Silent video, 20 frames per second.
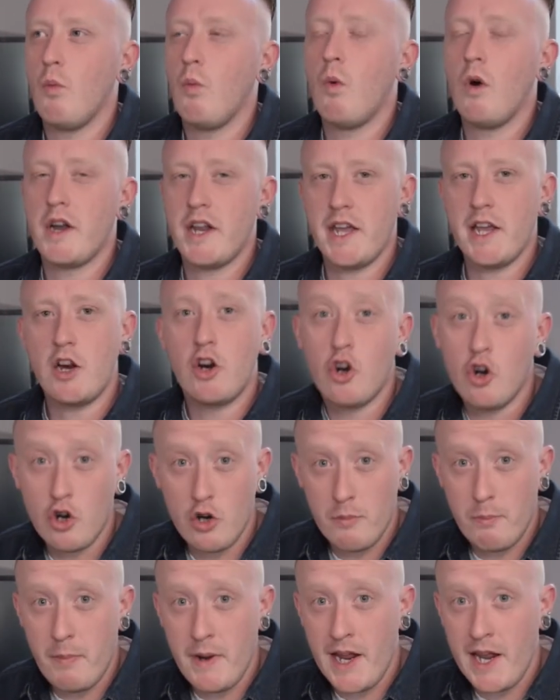what it
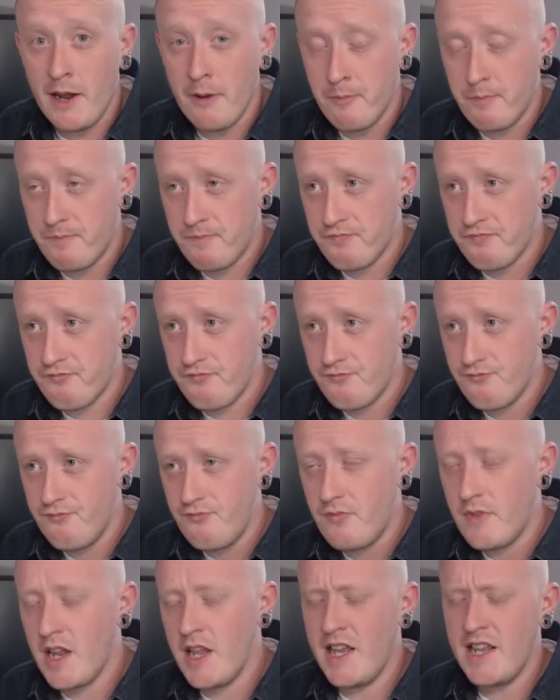could be.
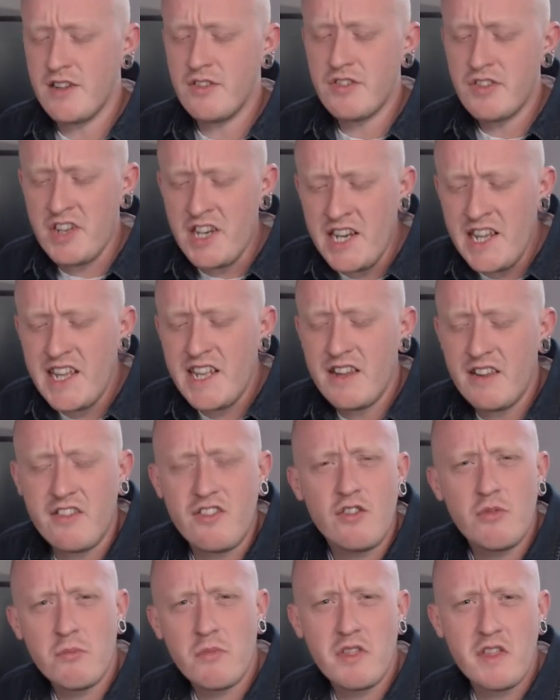It just needs
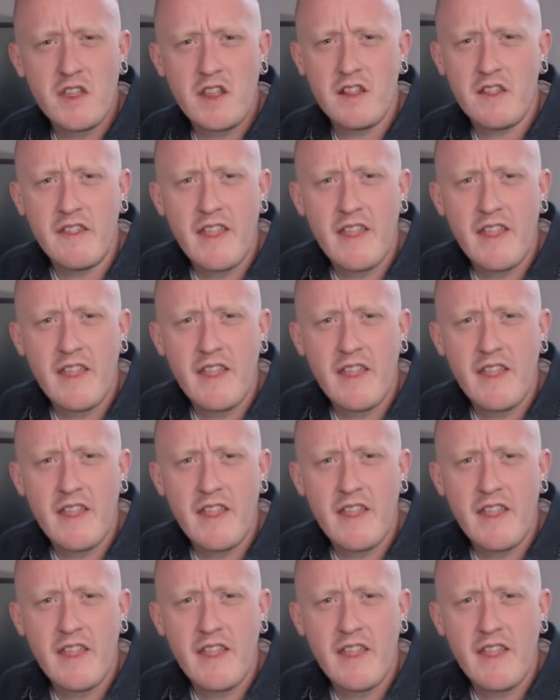something